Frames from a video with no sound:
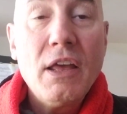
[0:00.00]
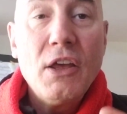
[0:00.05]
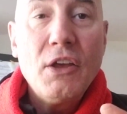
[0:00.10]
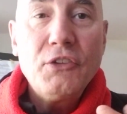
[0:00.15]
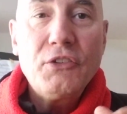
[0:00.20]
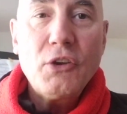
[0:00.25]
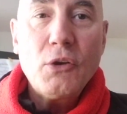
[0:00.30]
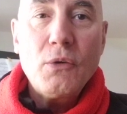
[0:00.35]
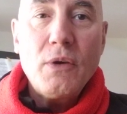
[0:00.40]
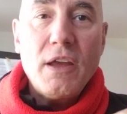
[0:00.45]

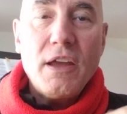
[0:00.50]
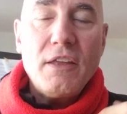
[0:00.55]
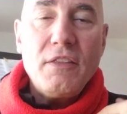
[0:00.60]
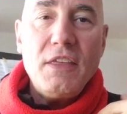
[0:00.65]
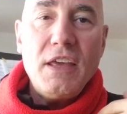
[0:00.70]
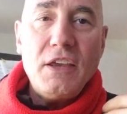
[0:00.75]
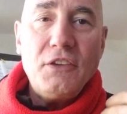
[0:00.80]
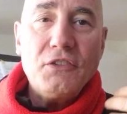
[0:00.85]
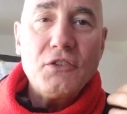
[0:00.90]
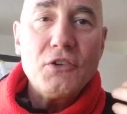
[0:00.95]
So
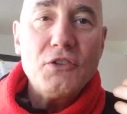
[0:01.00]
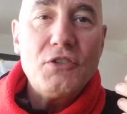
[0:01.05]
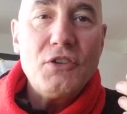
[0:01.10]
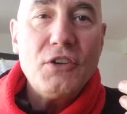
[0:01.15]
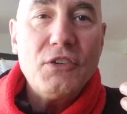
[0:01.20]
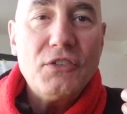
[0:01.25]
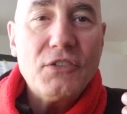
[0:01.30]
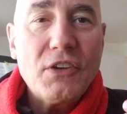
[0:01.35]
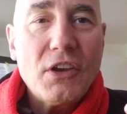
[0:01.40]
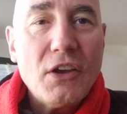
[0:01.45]
these are
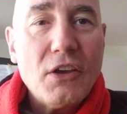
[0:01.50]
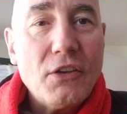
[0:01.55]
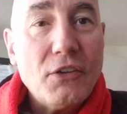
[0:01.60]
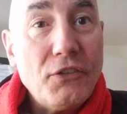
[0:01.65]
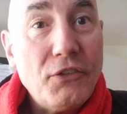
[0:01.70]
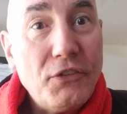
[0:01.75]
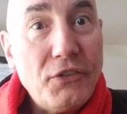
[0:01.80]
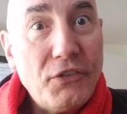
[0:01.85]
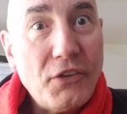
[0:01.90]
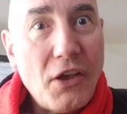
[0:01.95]
just
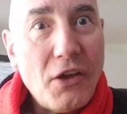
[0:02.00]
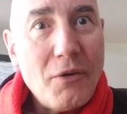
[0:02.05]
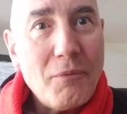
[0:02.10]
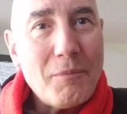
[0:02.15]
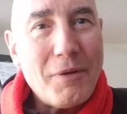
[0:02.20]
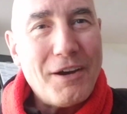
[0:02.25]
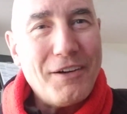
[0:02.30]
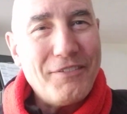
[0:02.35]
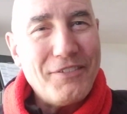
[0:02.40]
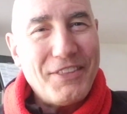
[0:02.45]
some
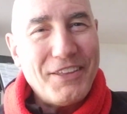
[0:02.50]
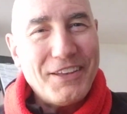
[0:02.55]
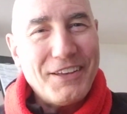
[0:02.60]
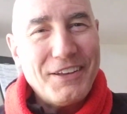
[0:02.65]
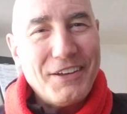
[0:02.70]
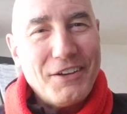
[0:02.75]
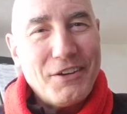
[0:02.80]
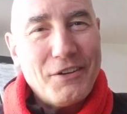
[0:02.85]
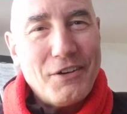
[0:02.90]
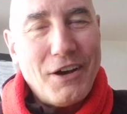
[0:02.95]
of
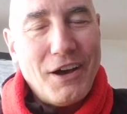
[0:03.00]
the